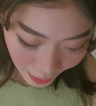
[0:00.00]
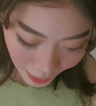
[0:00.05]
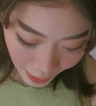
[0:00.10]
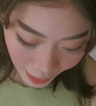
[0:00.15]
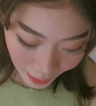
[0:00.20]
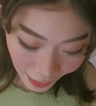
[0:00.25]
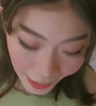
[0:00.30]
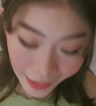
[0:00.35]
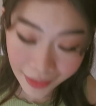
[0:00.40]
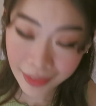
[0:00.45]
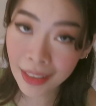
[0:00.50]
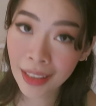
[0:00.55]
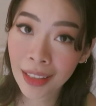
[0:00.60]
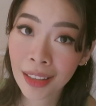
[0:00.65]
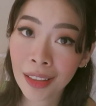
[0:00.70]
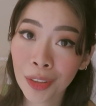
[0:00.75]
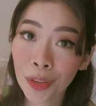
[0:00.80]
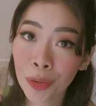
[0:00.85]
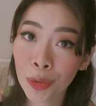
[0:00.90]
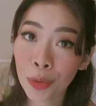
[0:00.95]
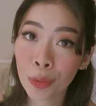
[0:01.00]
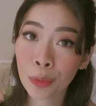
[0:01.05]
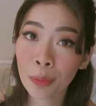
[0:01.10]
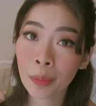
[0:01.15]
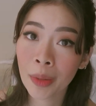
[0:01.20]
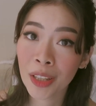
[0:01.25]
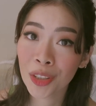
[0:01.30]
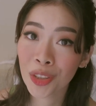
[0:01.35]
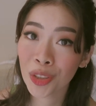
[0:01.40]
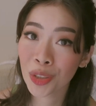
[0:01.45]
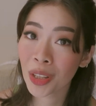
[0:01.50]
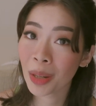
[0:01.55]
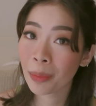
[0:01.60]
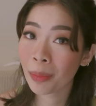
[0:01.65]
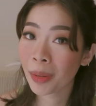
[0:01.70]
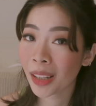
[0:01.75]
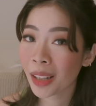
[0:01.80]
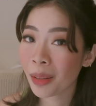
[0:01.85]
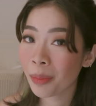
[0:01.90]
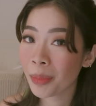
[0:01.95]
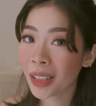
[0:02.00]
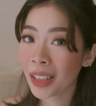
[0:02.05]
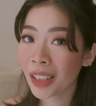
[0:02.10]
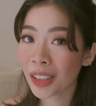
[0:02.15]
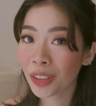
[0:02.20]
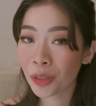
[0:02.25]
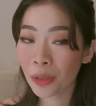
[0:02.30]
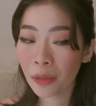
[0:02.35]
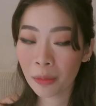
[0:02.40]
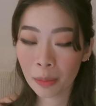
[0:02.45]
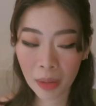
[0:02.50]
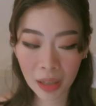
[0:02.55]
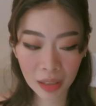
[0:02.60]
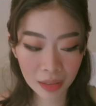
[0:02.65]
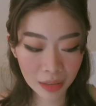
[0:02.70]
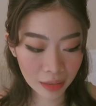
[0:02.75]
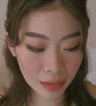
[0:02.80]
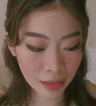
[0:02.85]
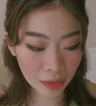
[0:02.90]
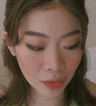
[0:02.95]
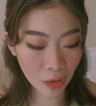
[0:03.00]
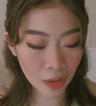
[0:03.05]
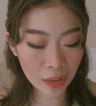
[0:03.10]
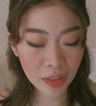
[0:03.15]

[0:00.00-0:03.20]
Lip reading: And I tell you, medyo na paraminga tong bags na to.